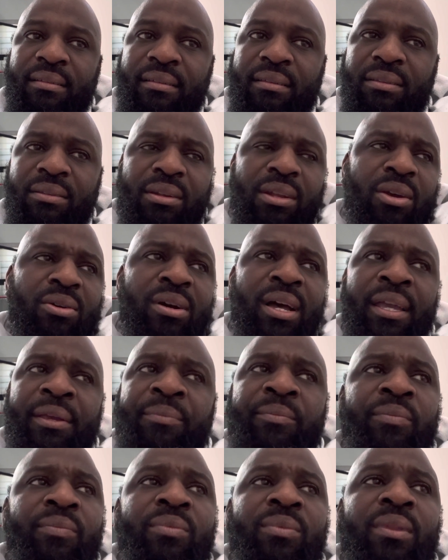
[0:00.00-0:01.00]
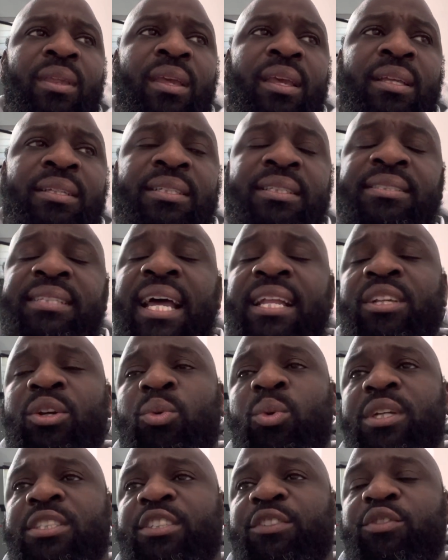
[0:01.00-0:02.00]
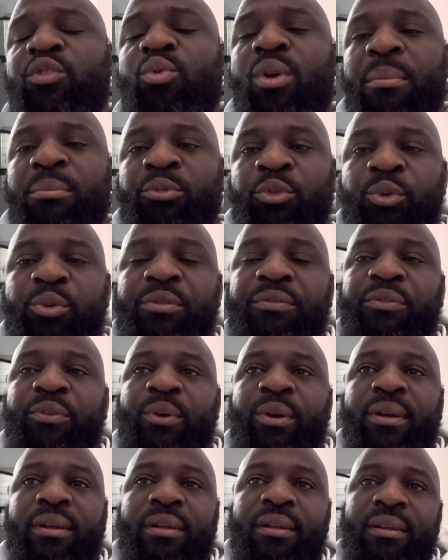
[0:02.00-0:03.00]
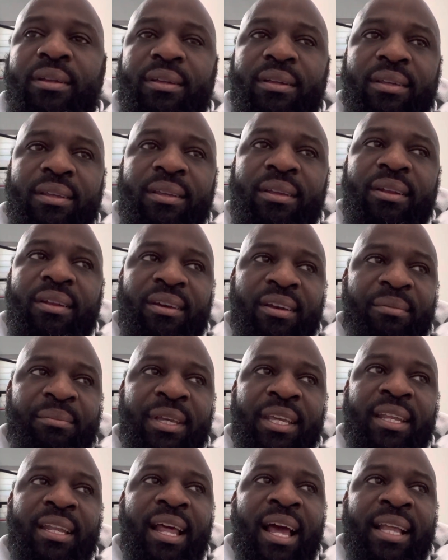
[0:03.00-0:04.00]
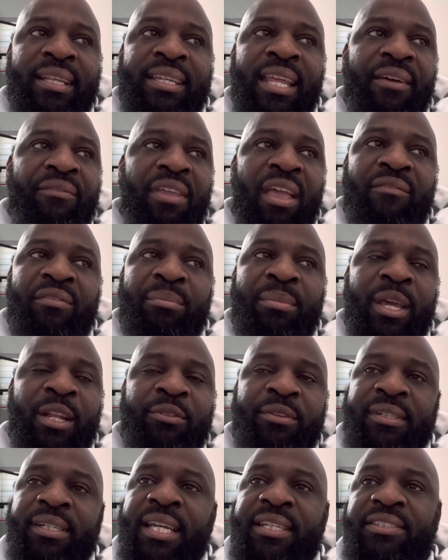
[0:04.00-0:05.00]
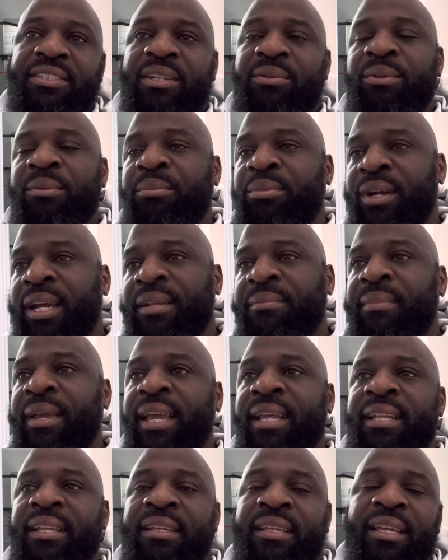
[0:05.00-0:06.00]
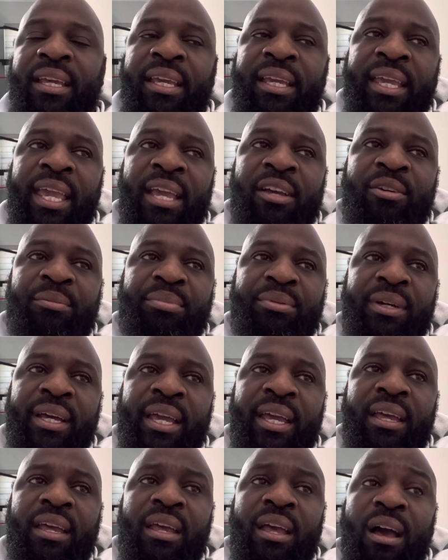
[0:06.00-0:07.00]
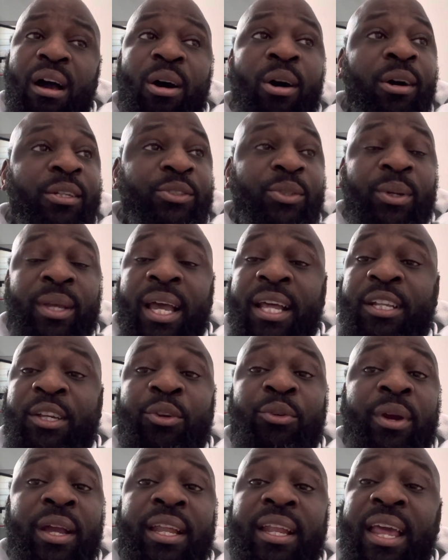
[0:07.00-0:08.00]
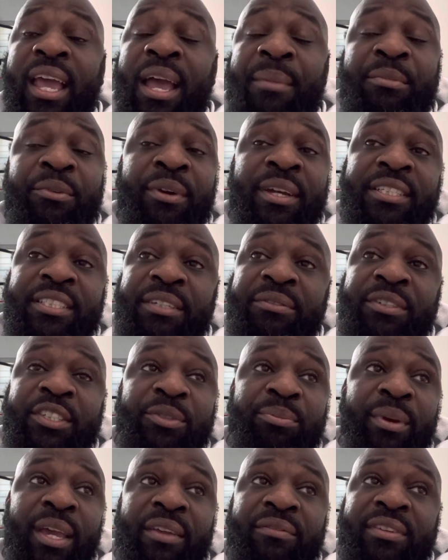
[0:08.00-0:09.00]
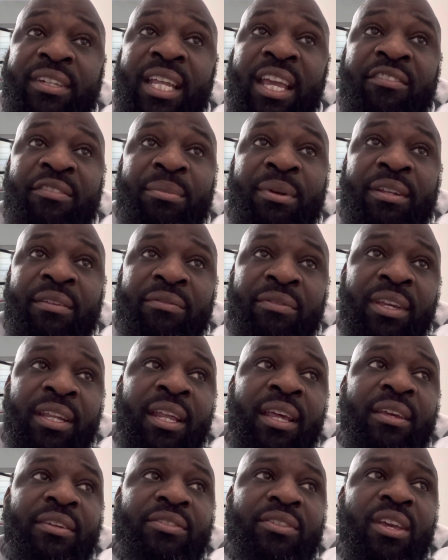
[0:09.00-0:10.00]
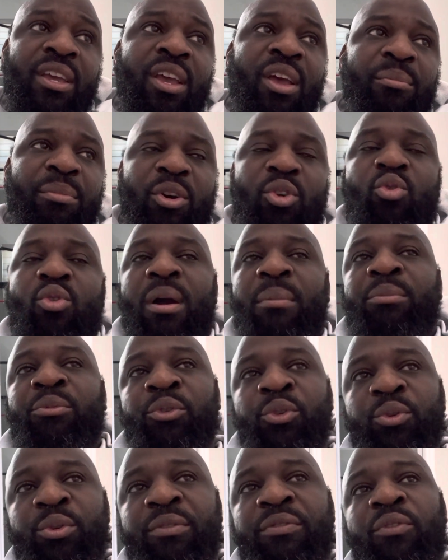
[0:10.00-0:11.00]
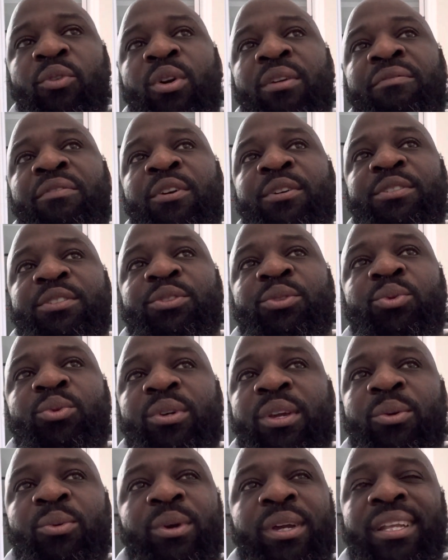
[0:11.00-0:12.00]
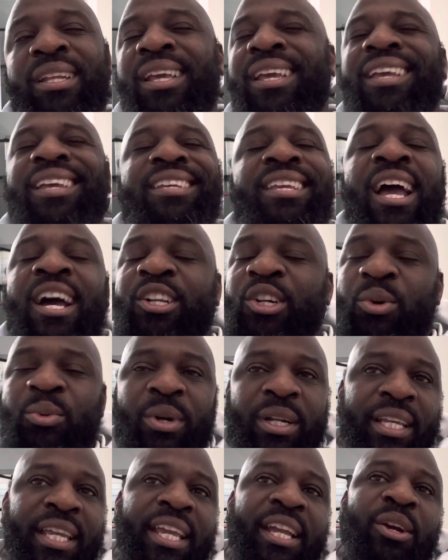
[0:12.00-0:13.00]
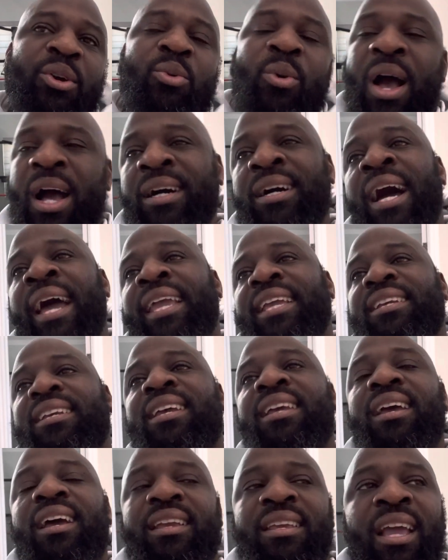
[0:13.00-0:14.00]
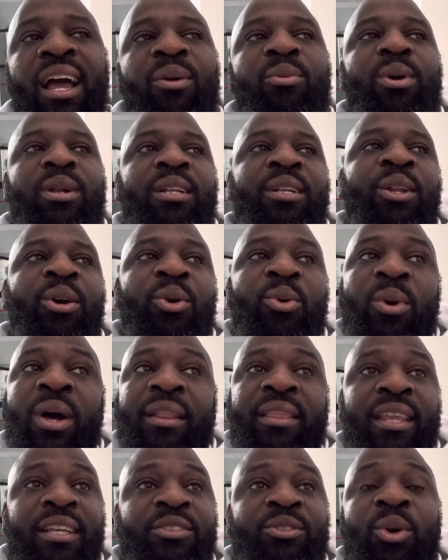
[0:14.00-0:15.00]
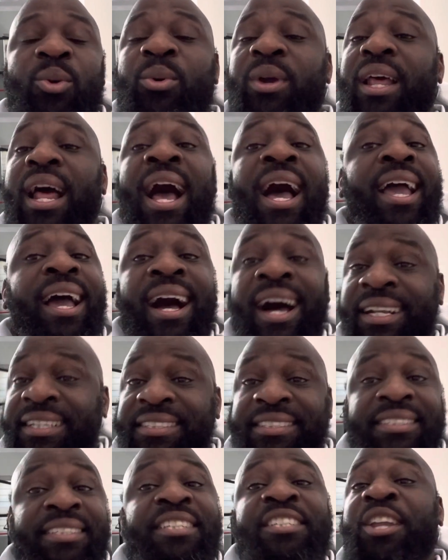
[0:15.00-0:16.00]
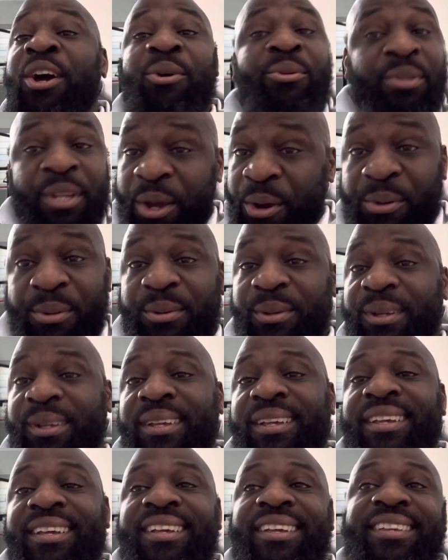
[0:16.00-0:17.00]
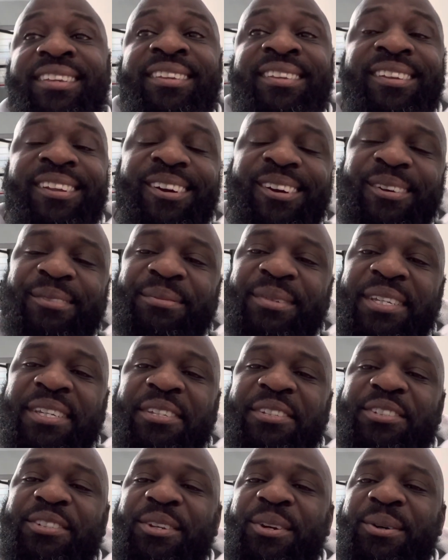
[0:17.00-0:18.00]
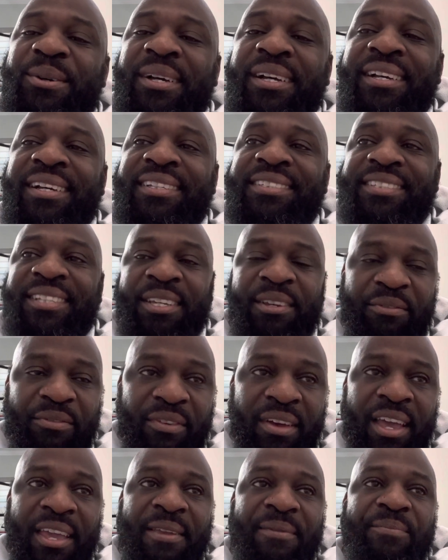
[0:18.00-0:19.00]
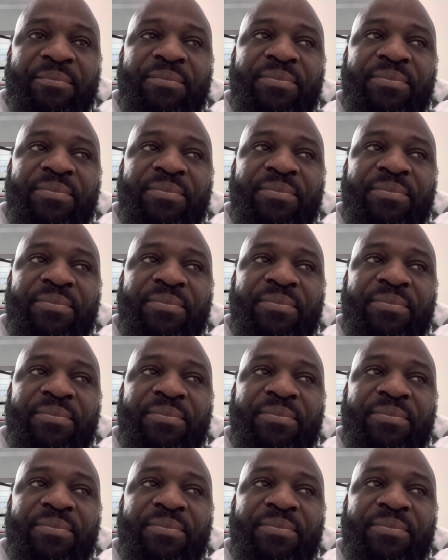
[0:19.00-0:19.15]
It's not a question of who I'm rooting for. You know what I mean? I definitely have a better relationship with Breadman and Caleb Plant. I also got a great admiration and respect for David Benavidez. But who I'm rooting for versus who can win, y'all don't want to hear who I like. Y'all want to know who I think's going to win. I honestly don't know. You know what I mean? So it's a good fight.